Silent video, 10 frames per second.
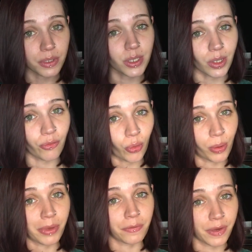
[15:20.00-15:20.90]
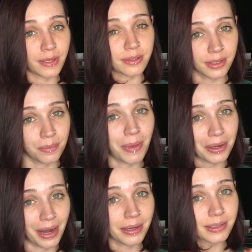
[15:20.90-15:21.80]
this stuff on my face in my
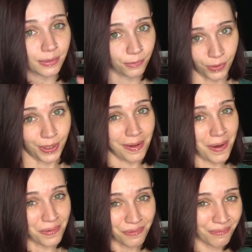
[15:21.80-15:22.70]
next video.